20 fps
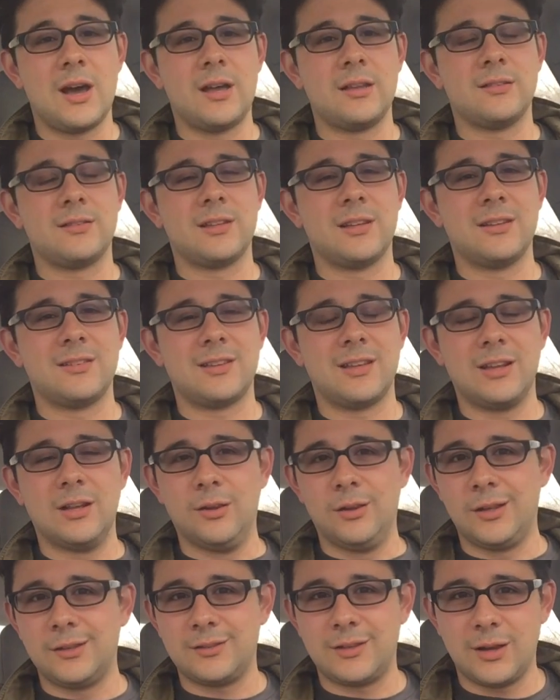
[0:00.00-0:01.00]
Instead of saying,
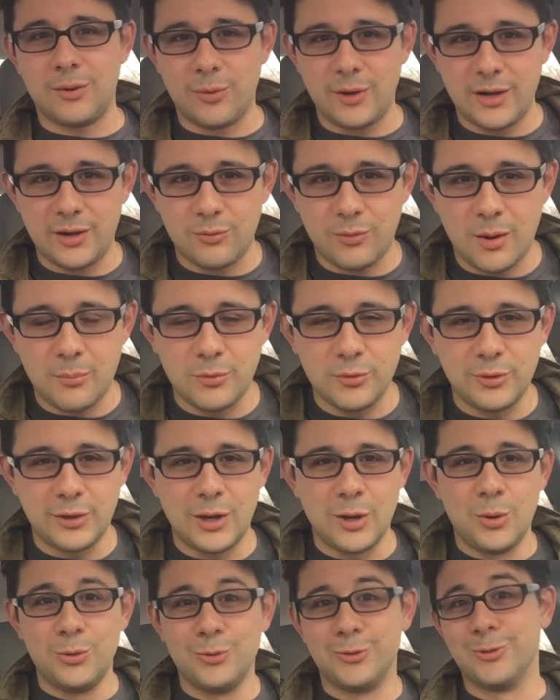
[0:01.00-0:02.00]
"Let's get ready to rumble," he
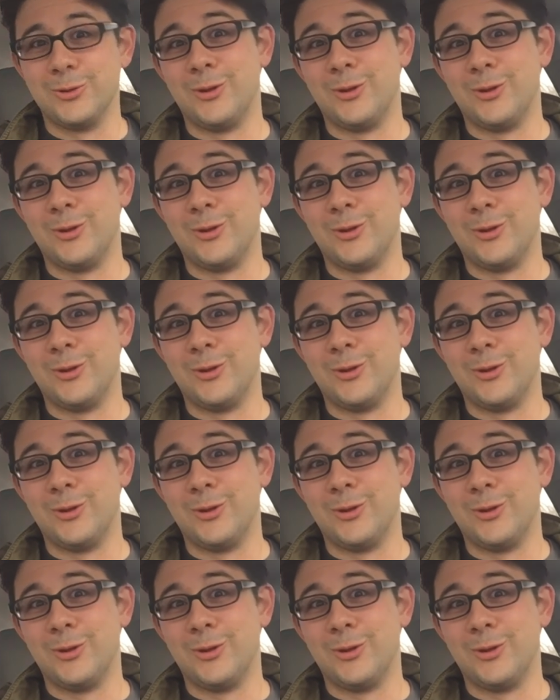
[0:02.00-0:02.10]
goes,